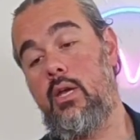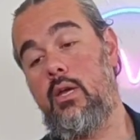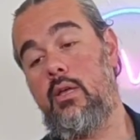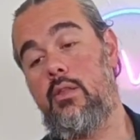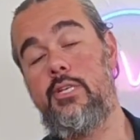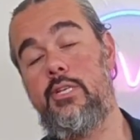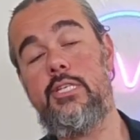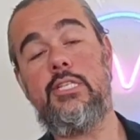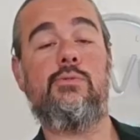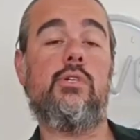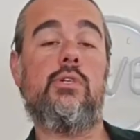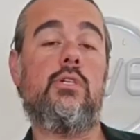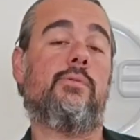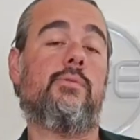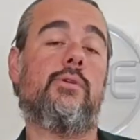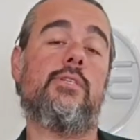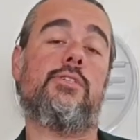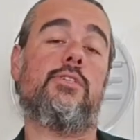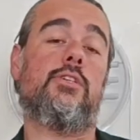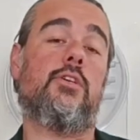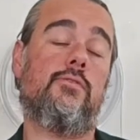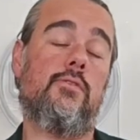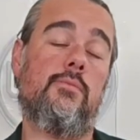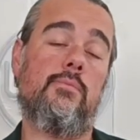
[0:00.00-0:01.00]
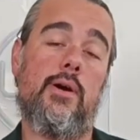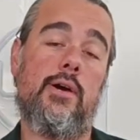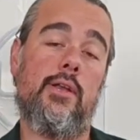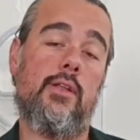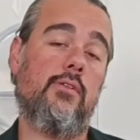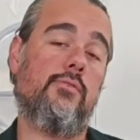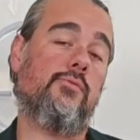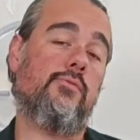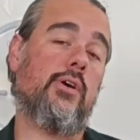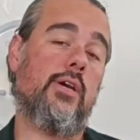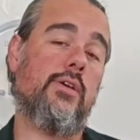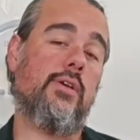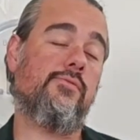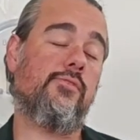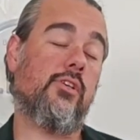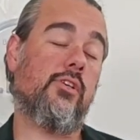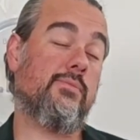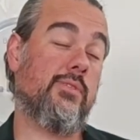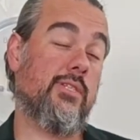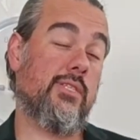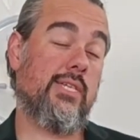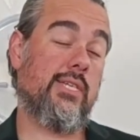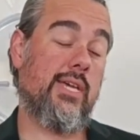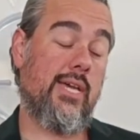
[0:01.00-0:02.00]
This will preserve a bottle of wine for up
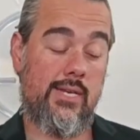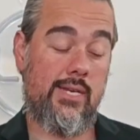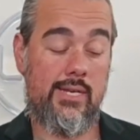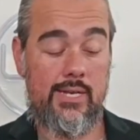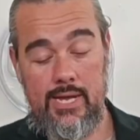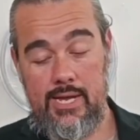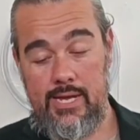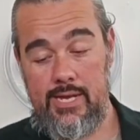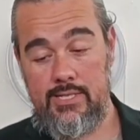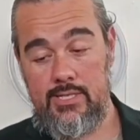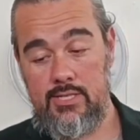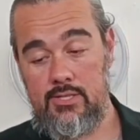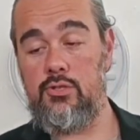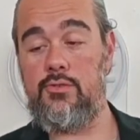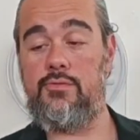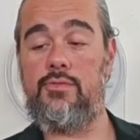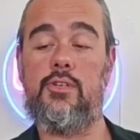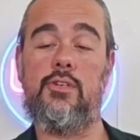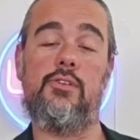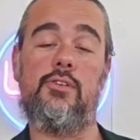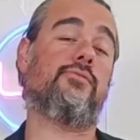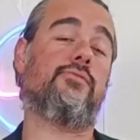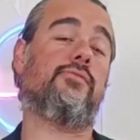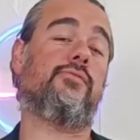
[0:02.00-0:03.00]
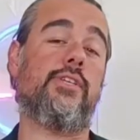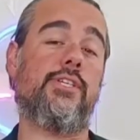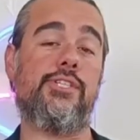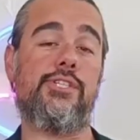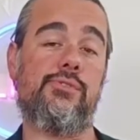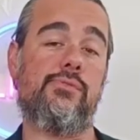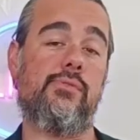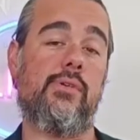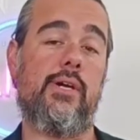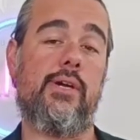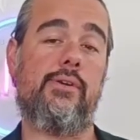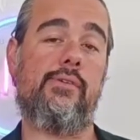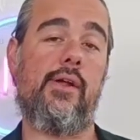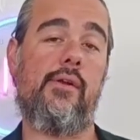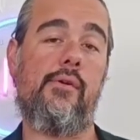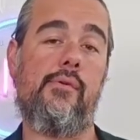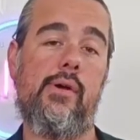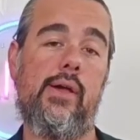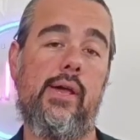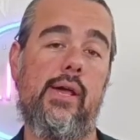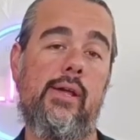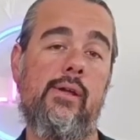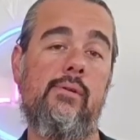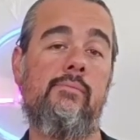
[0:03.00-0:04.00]
to 10 days, so if you don't finish your wine right
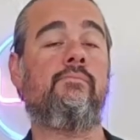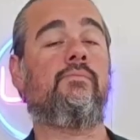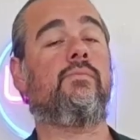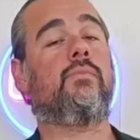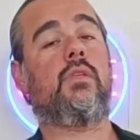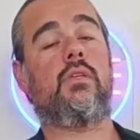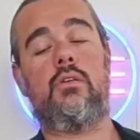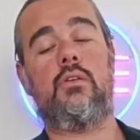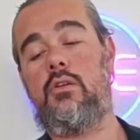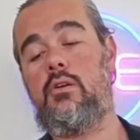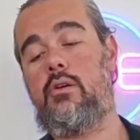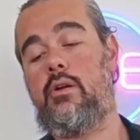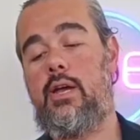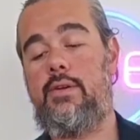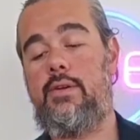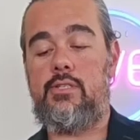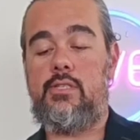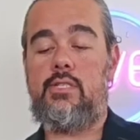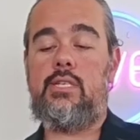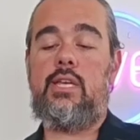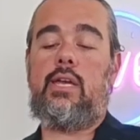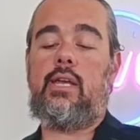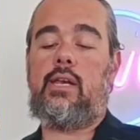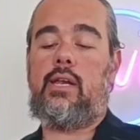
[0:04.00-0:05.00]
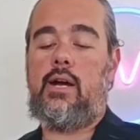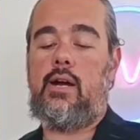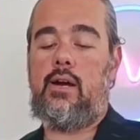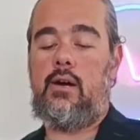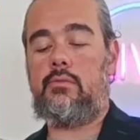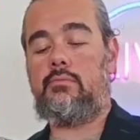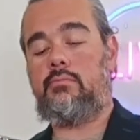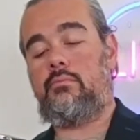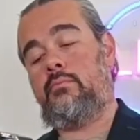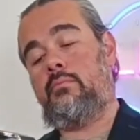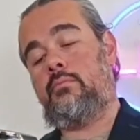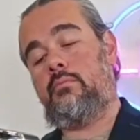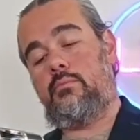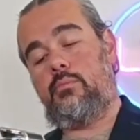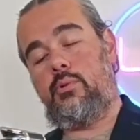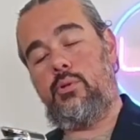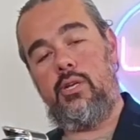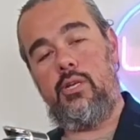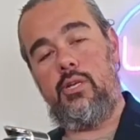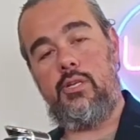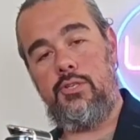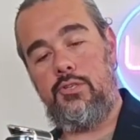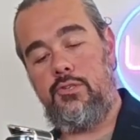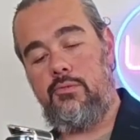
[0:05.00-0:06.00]
away, you don't take it out, put
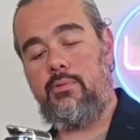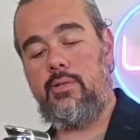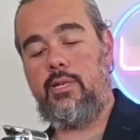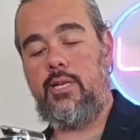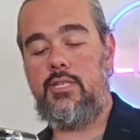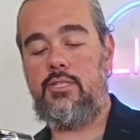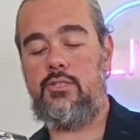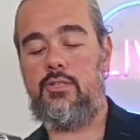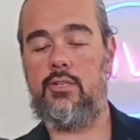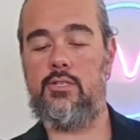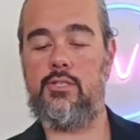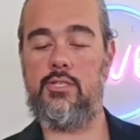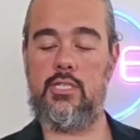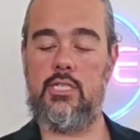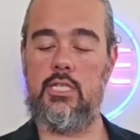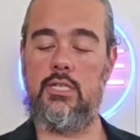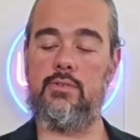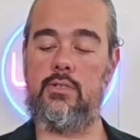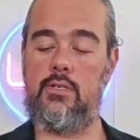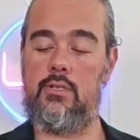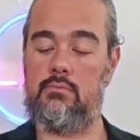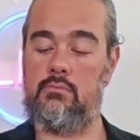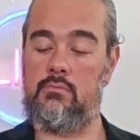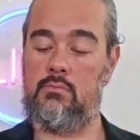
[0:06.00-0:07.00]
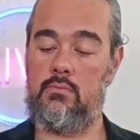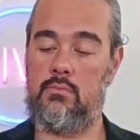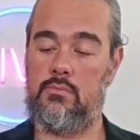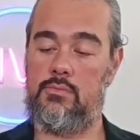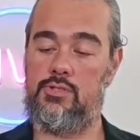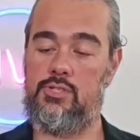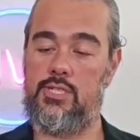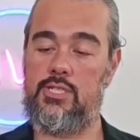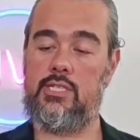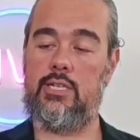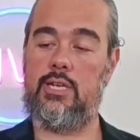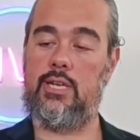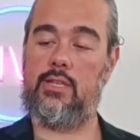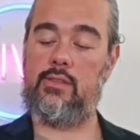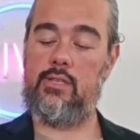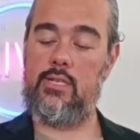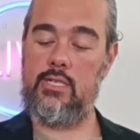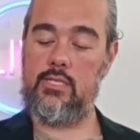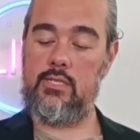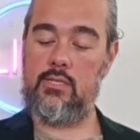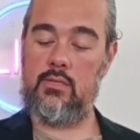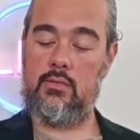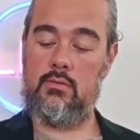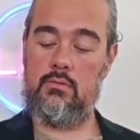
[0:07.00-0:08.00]
it in a new place, you can just leave it just like
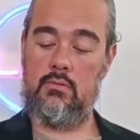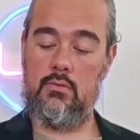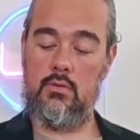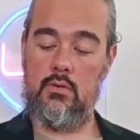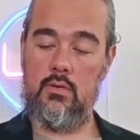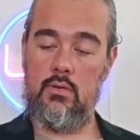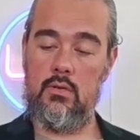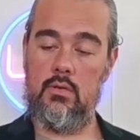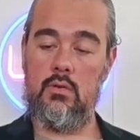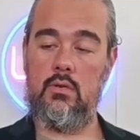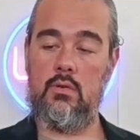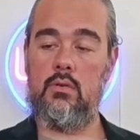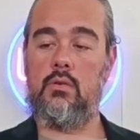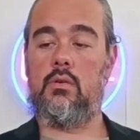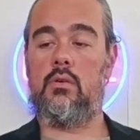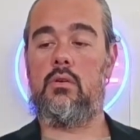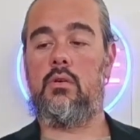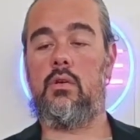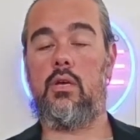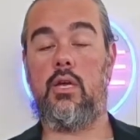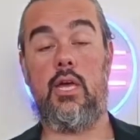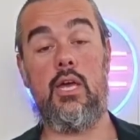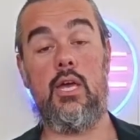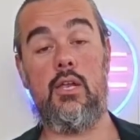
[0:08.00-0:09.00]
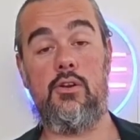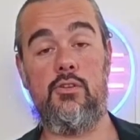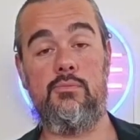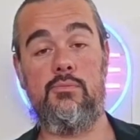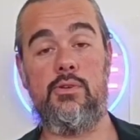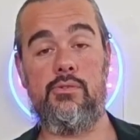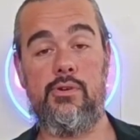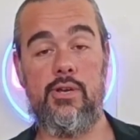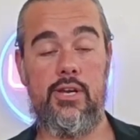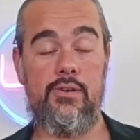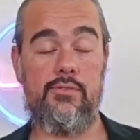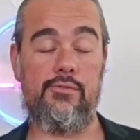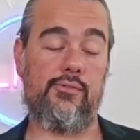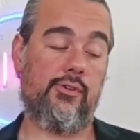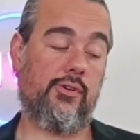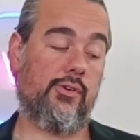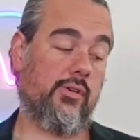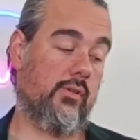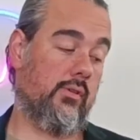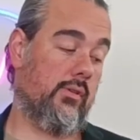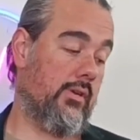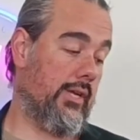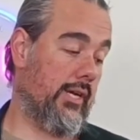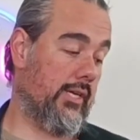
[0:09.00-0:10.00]
this, and it'll be ready
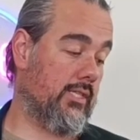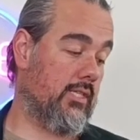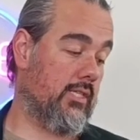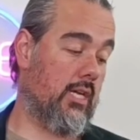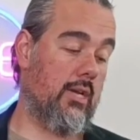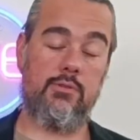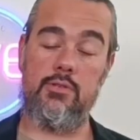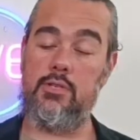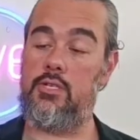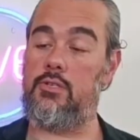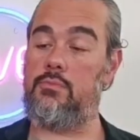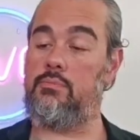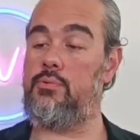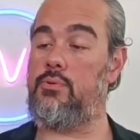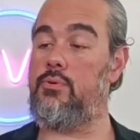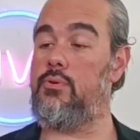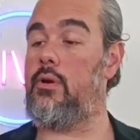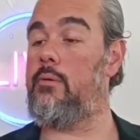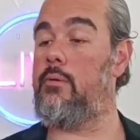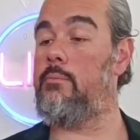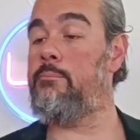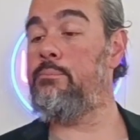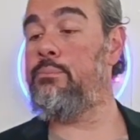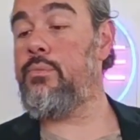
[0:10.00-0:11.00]
for the next time you need to pour.